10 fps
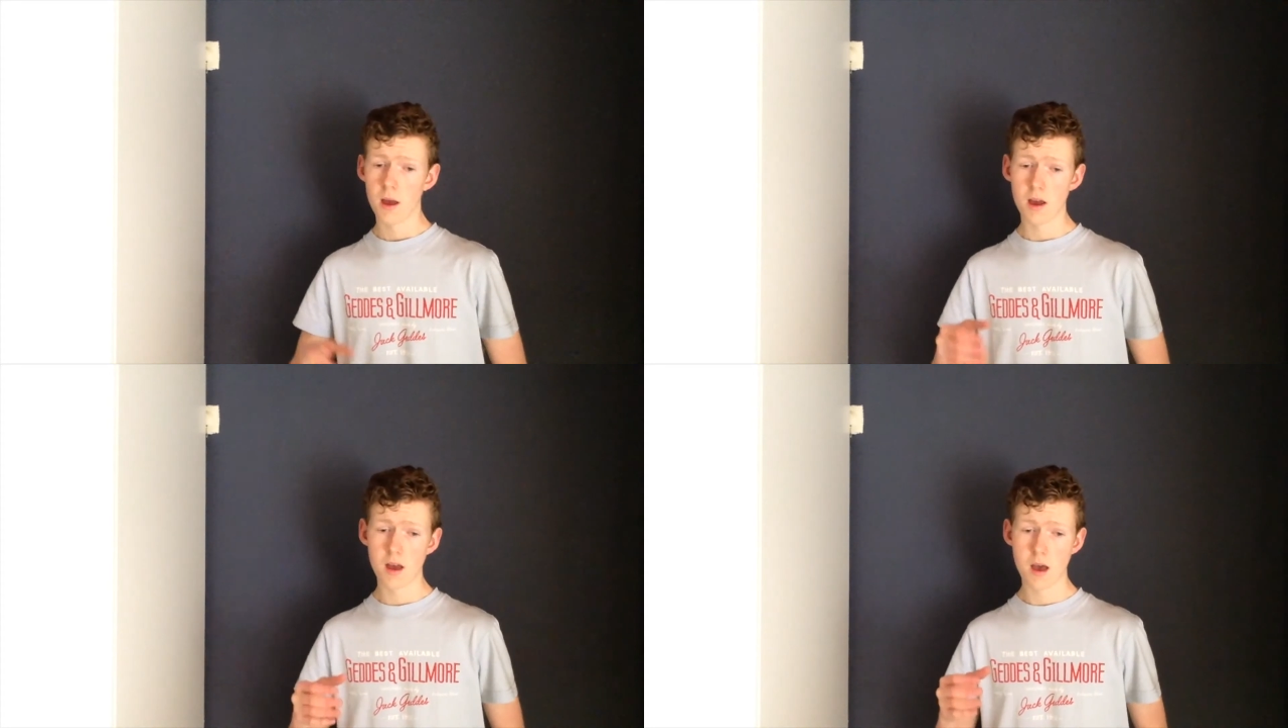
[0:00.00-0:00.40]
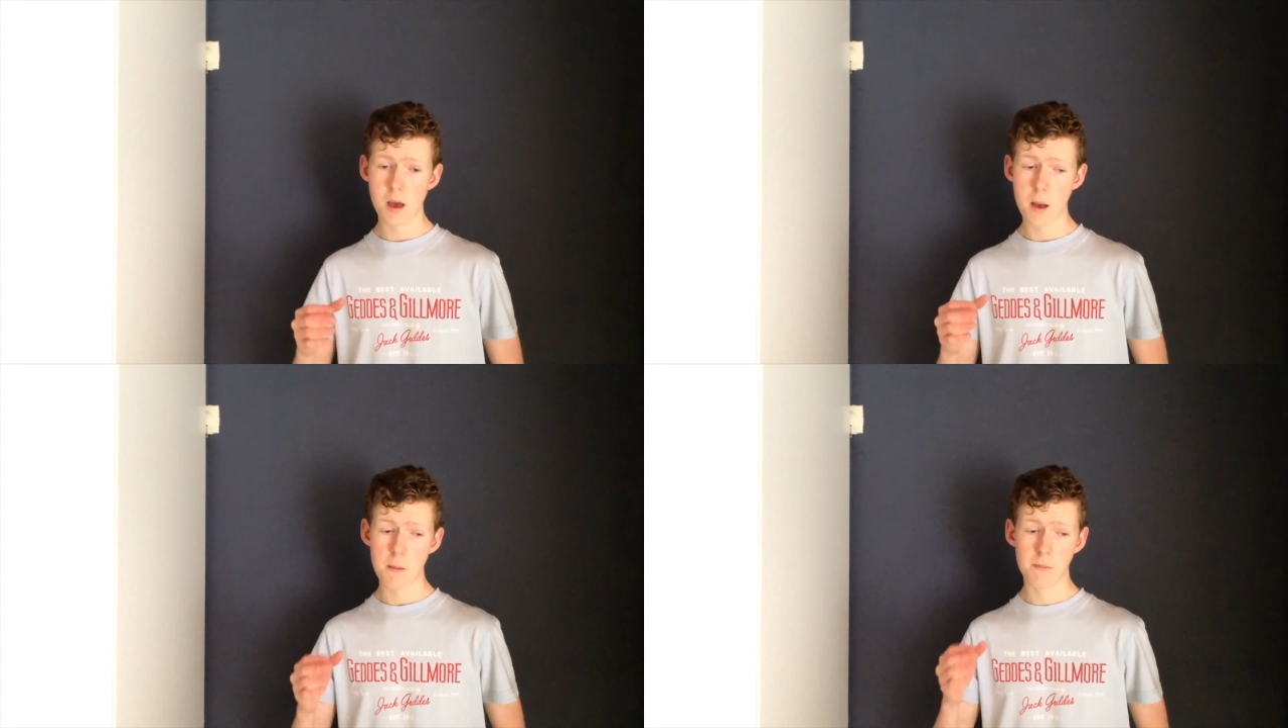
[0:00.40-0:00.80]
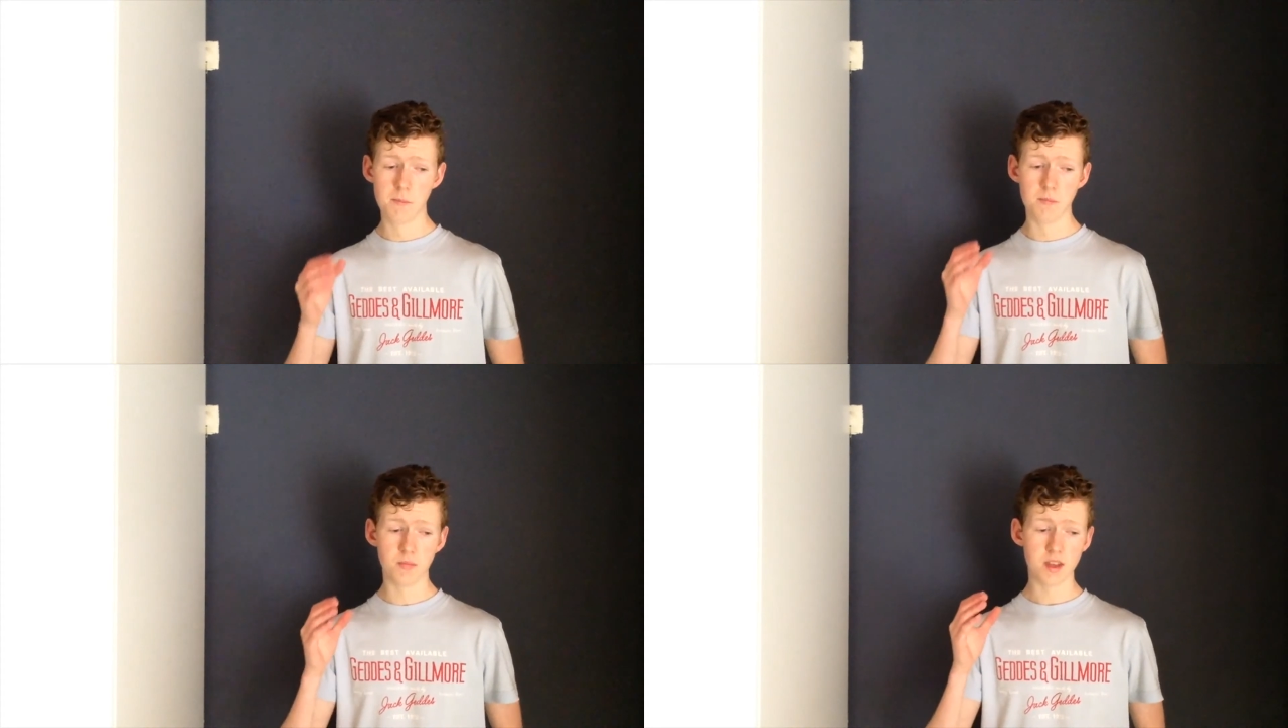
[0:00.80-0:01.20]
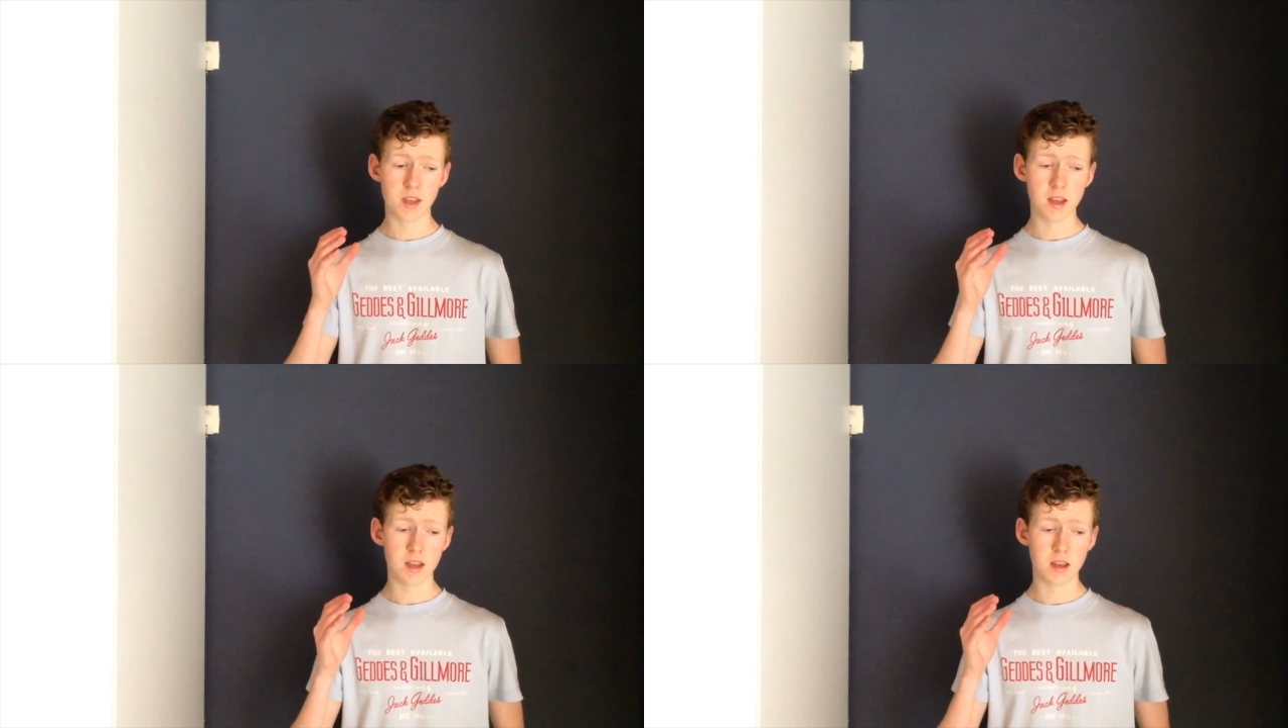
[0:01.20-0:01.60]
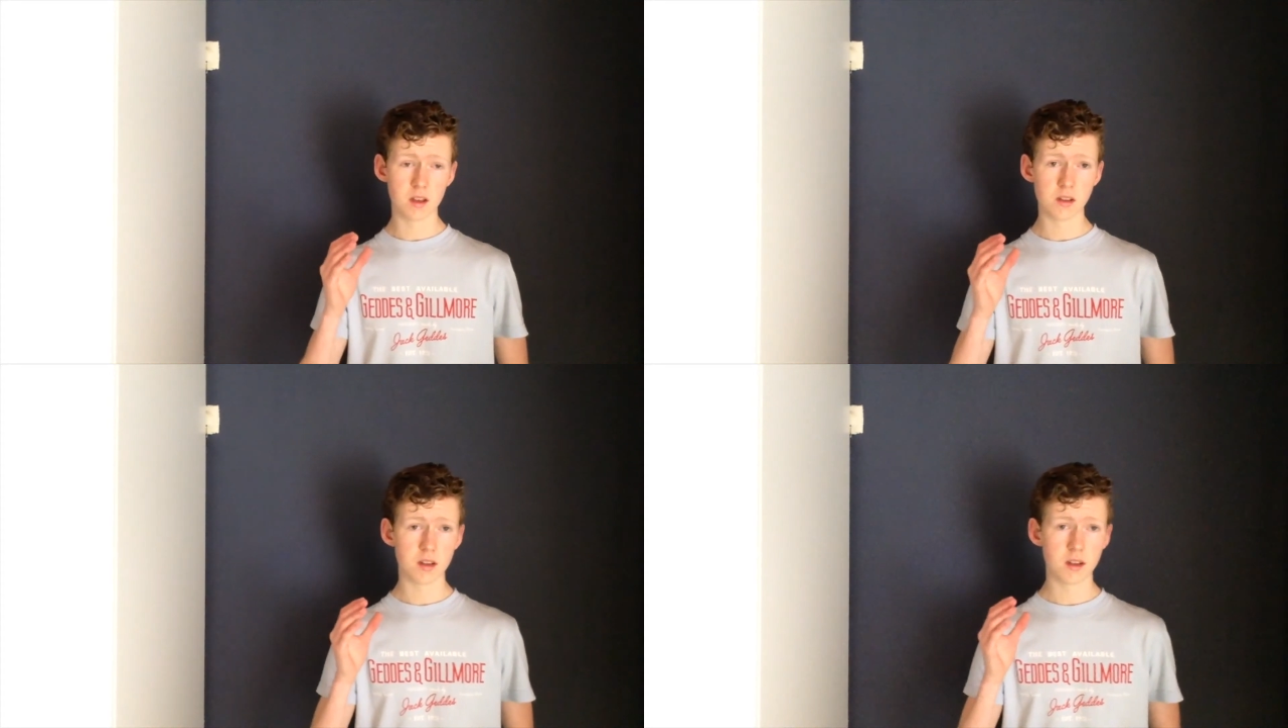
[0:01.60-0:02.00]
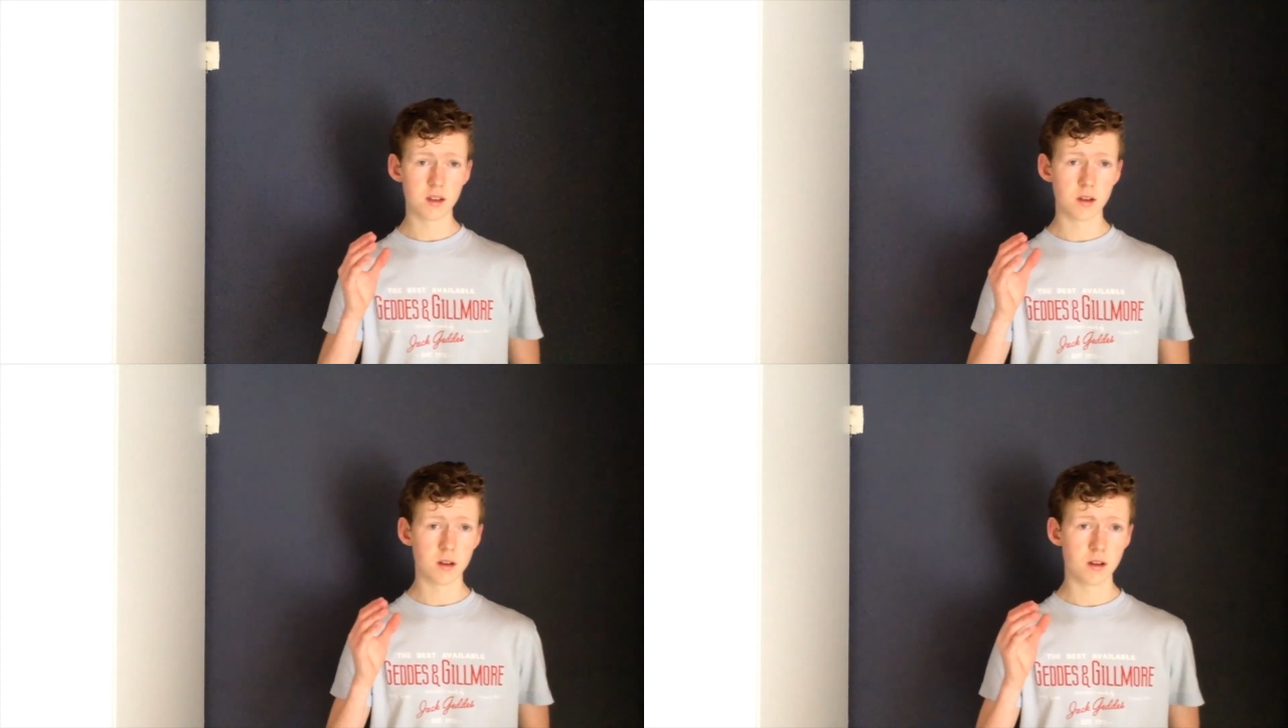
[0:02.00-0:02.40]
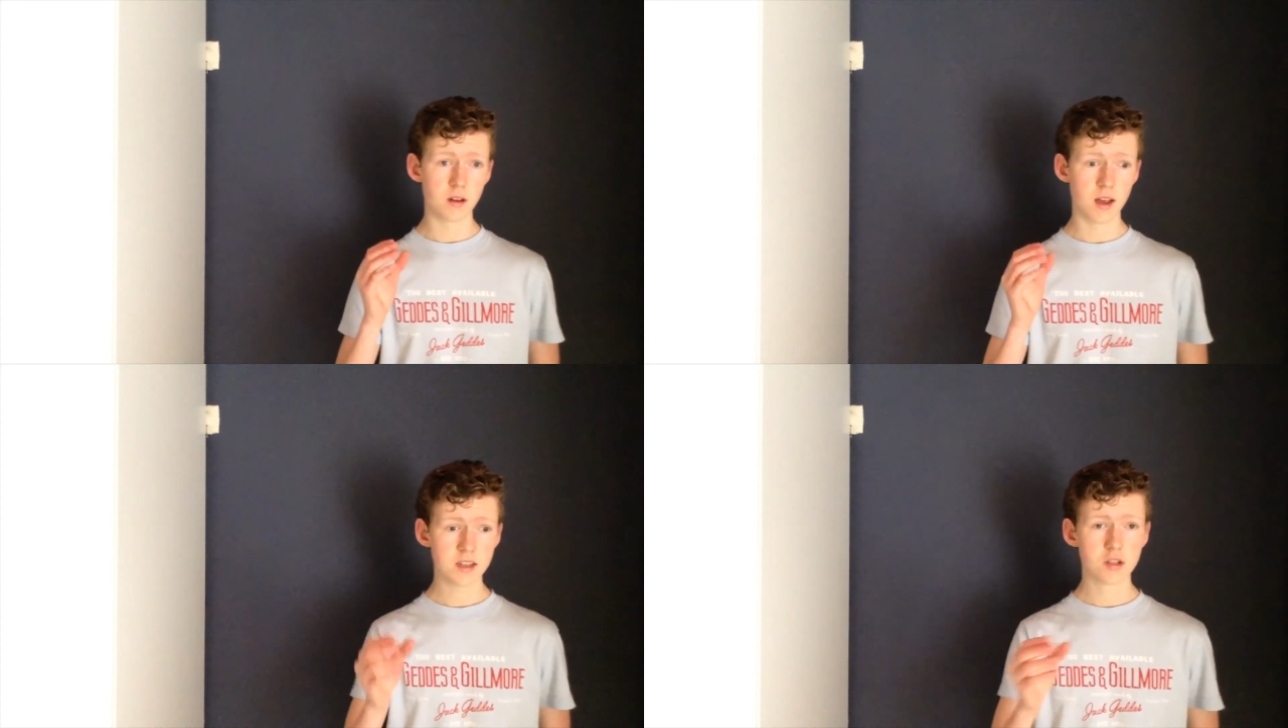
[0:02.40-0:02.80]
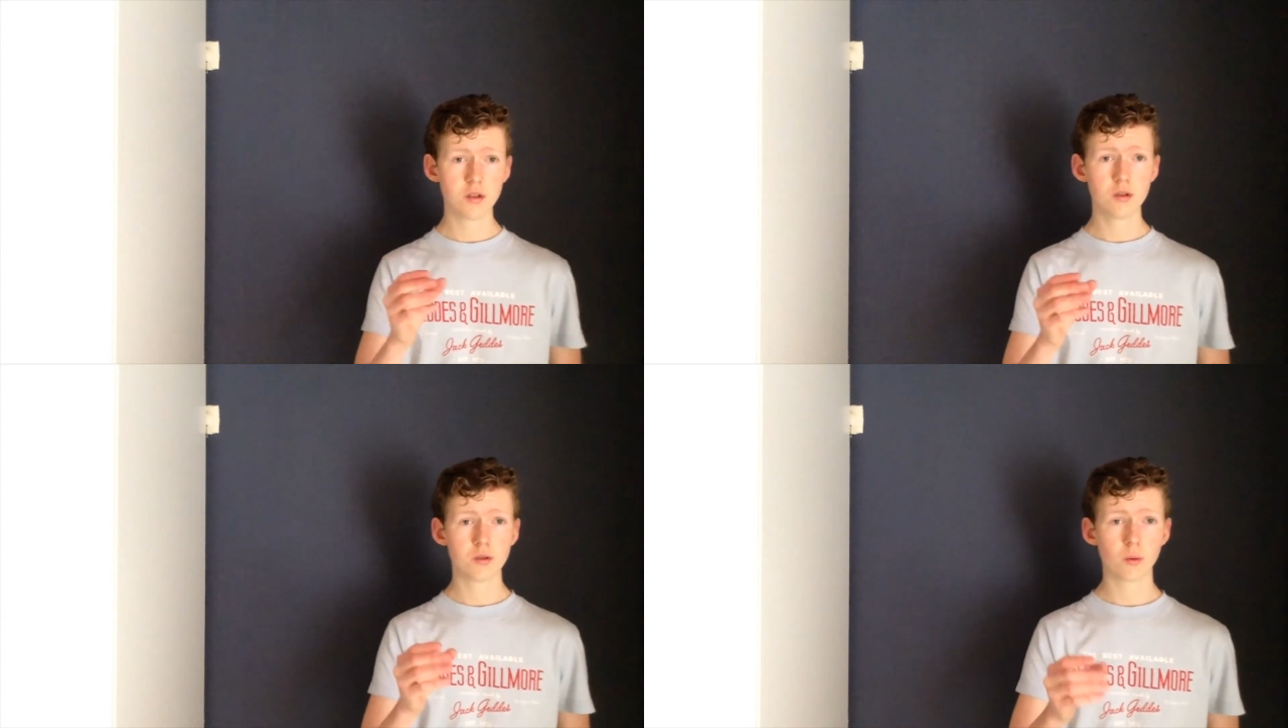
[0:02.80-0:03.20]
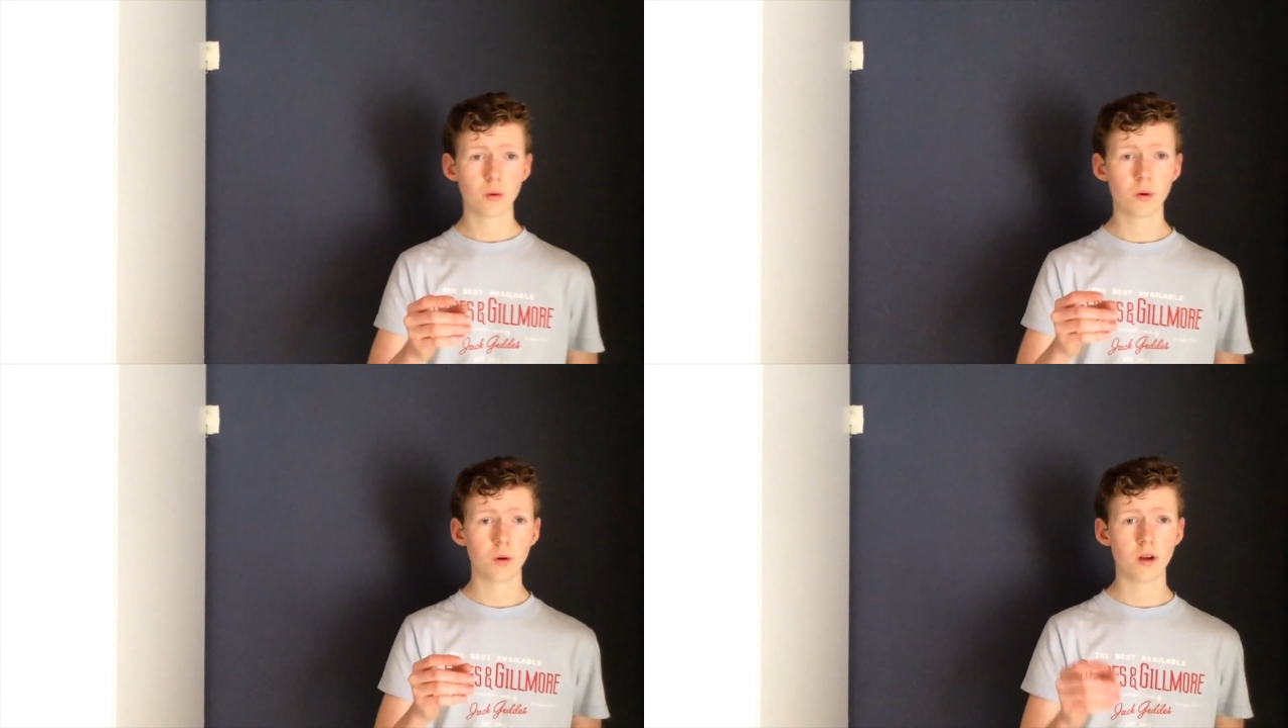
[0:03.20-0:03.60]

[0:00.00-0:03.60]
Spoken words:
As usual,